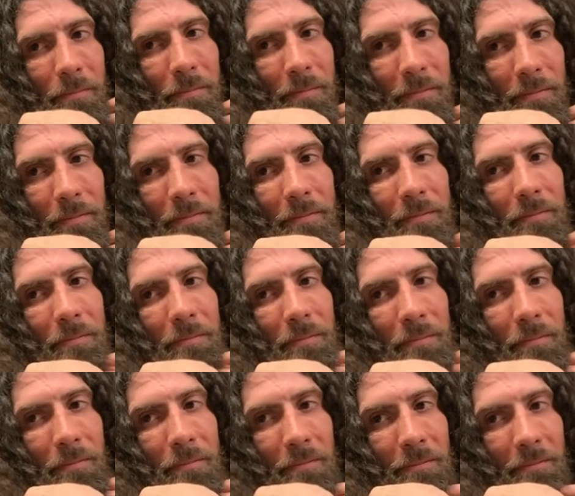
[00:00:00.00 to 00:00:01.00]

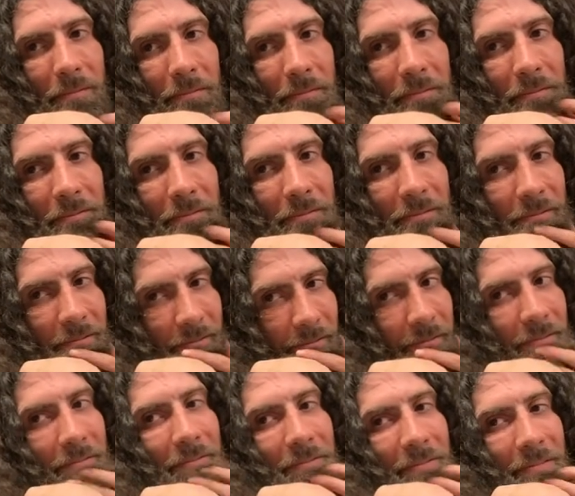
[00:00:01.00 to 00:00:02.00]

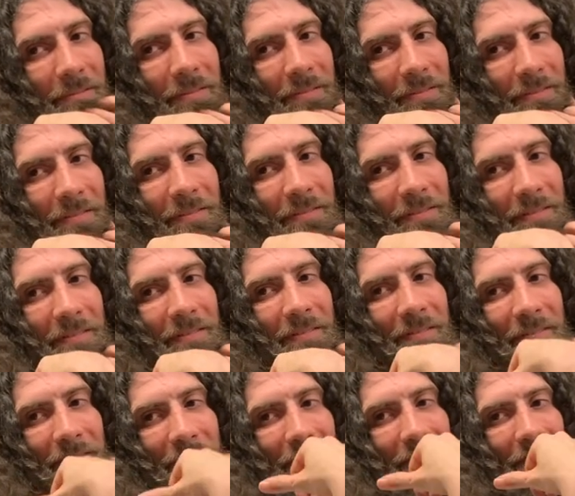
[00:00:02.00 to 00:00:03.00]

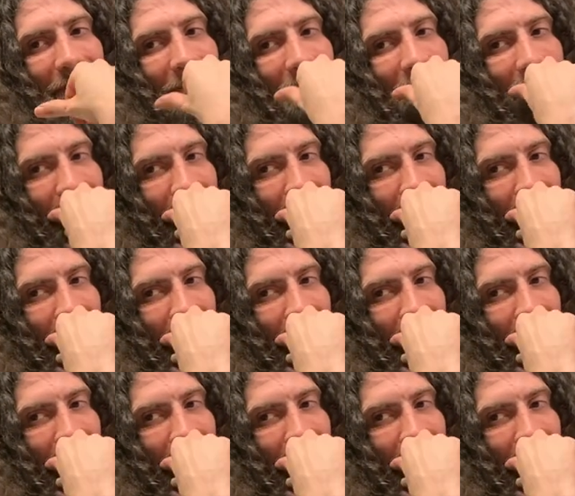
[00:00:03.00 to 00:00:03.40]
[no speech]